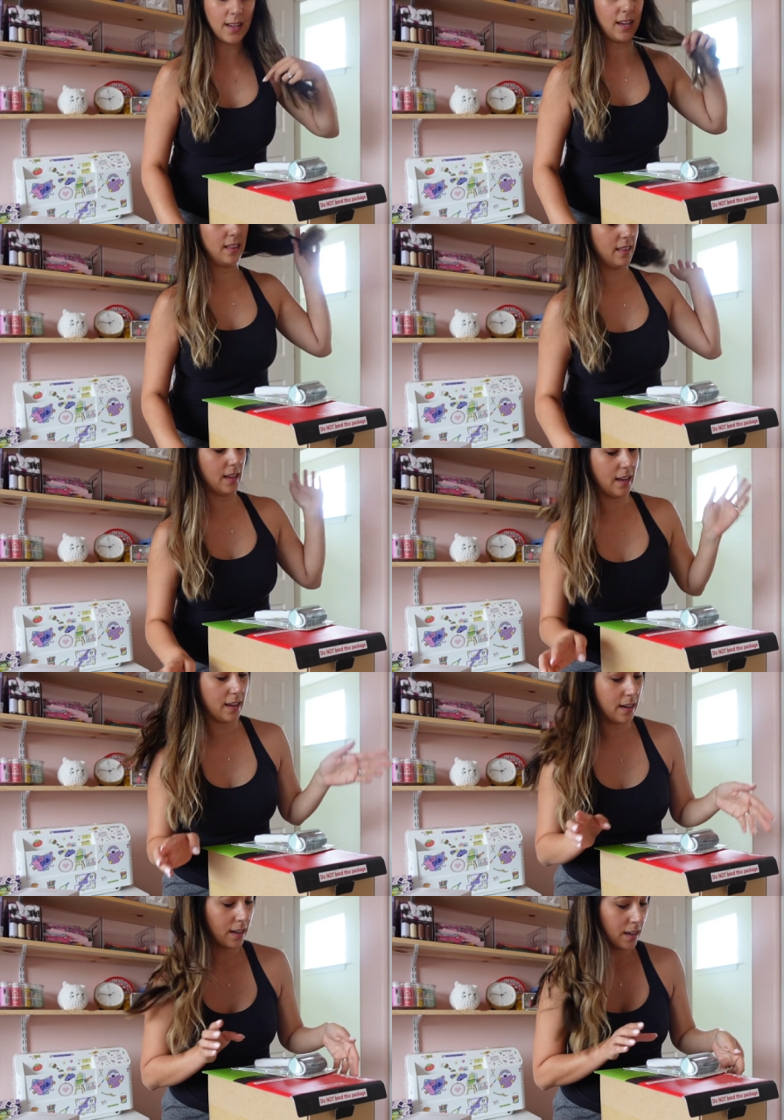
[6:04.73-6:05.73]
And
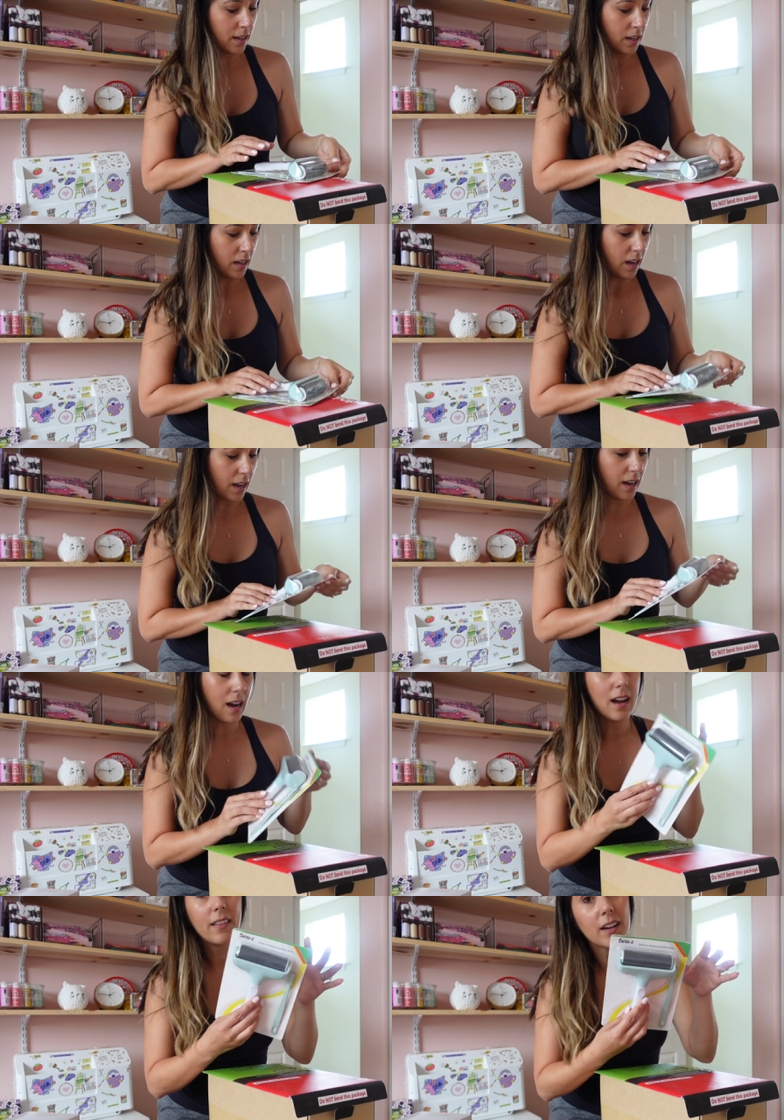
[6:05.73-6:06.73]
then I
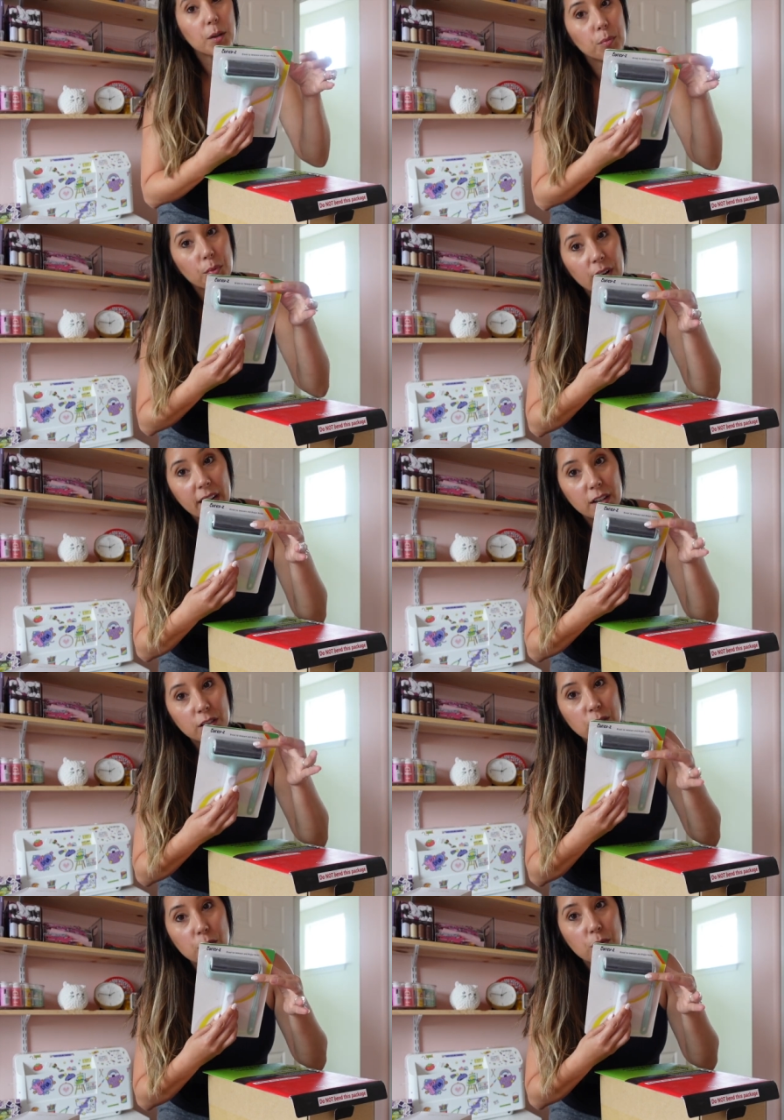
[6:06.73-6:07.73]
got like a brayer
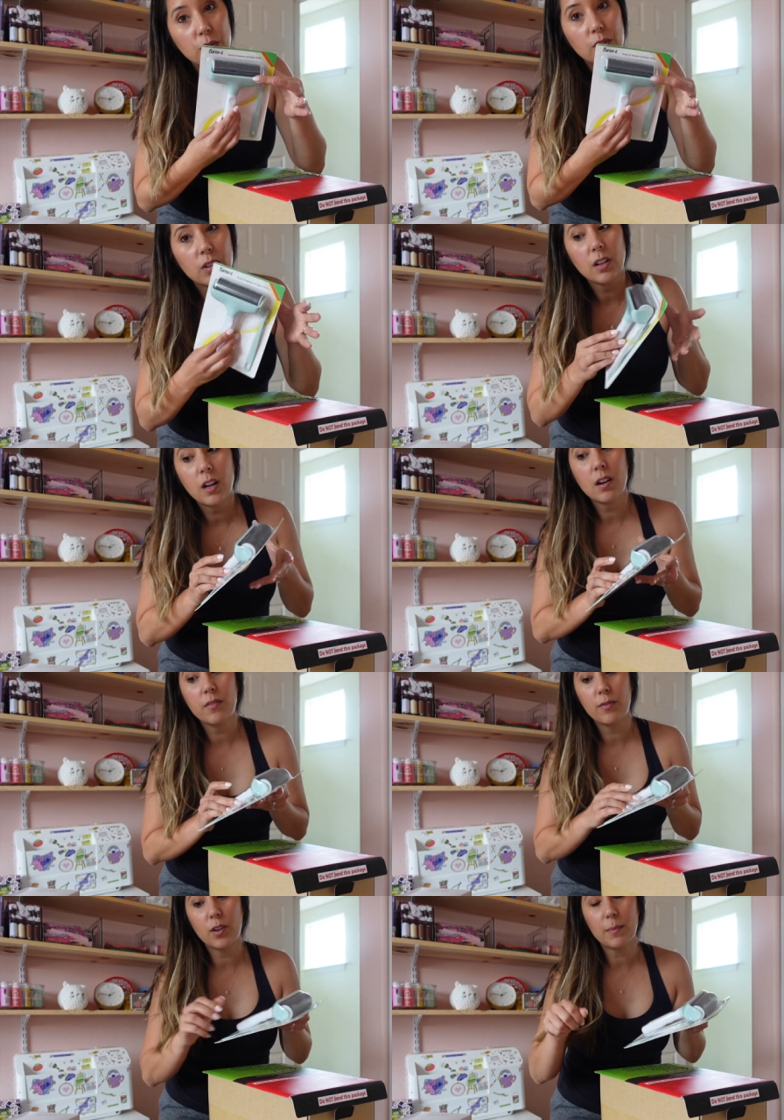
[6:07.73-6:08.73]
tool
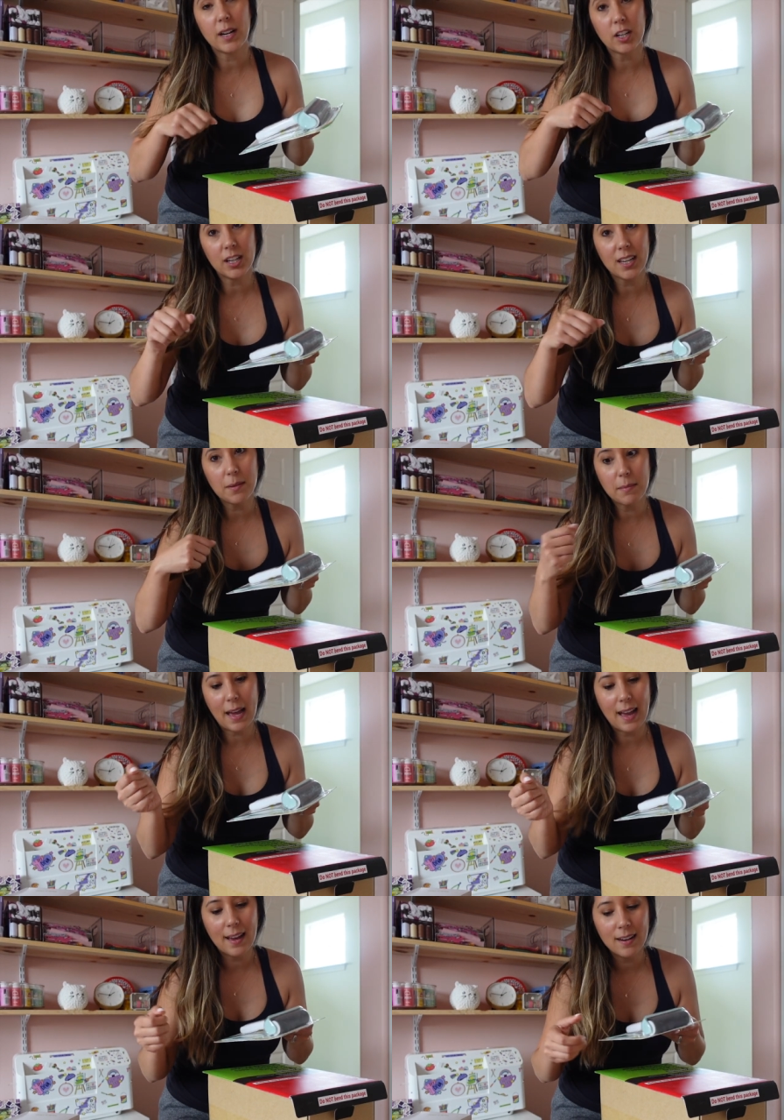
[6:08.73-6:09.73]
for my Cricut
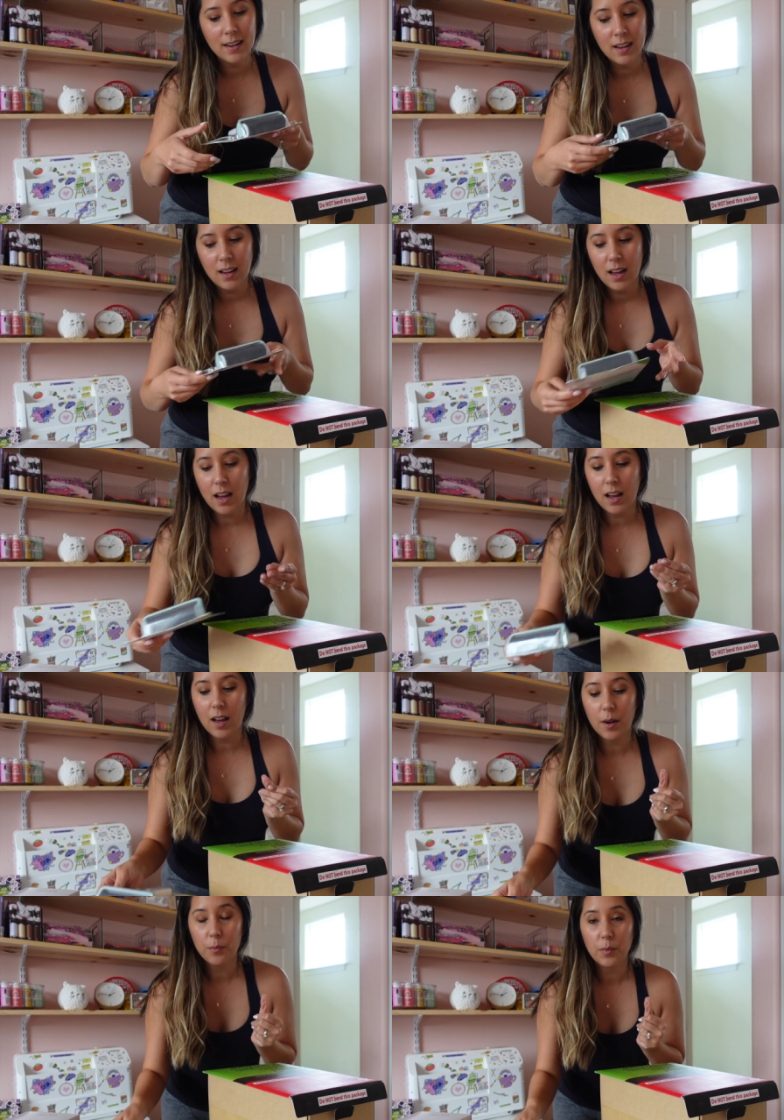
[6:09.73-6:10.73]
mat
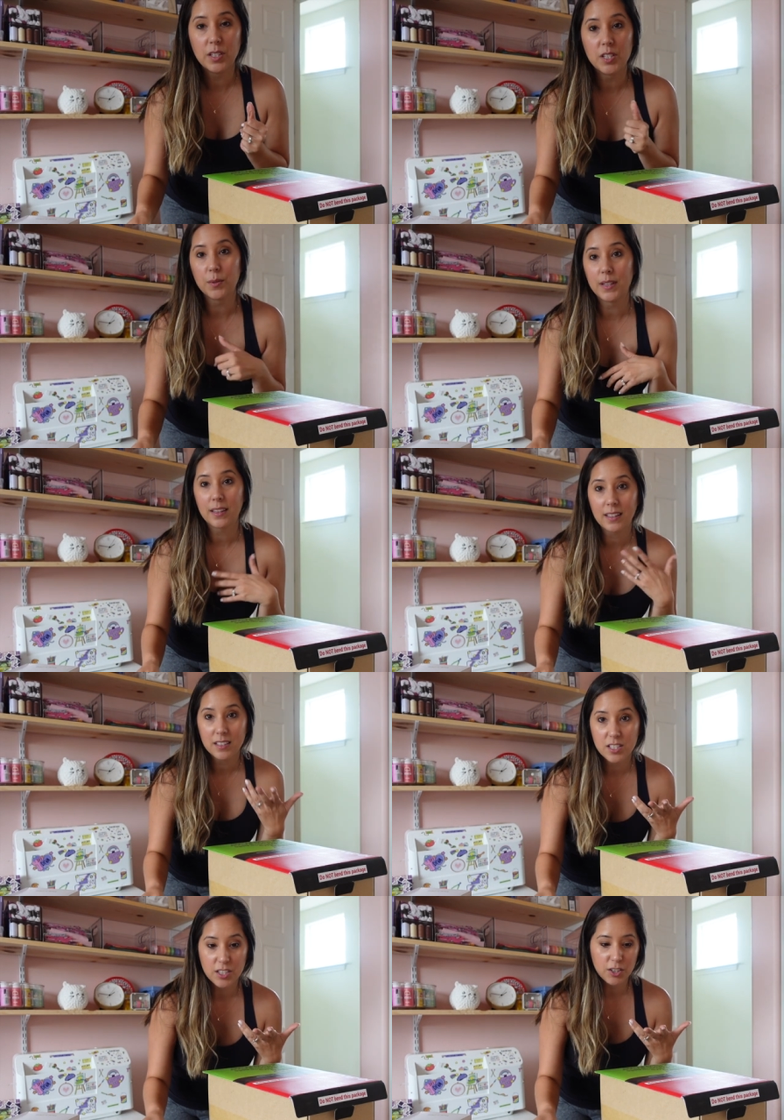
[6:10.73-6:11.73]
um, when doing like the
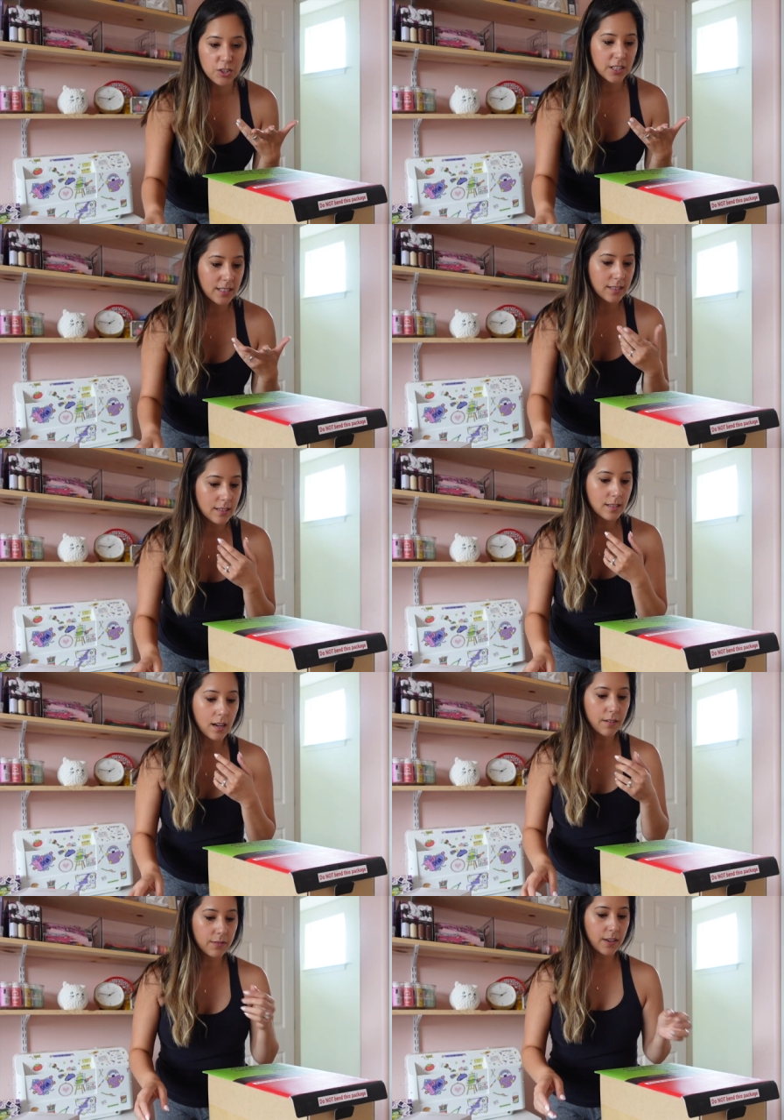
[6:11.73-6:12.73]
sticker sheets and
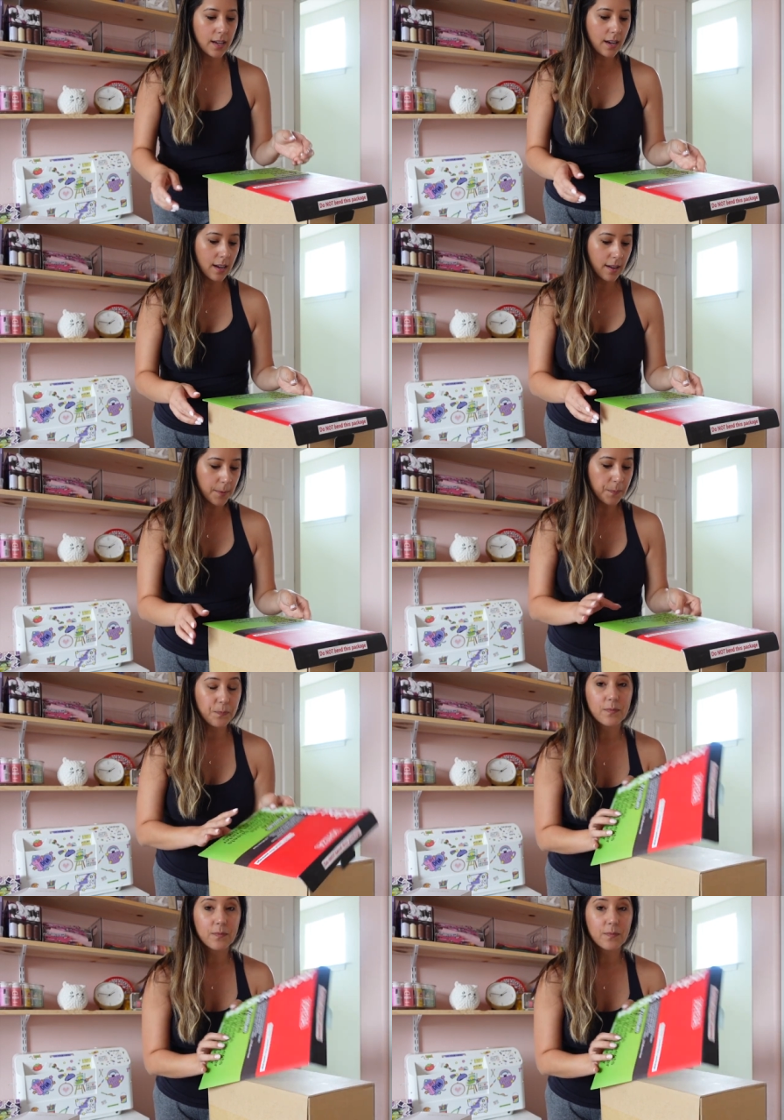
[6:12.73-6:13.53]
stuff. Um,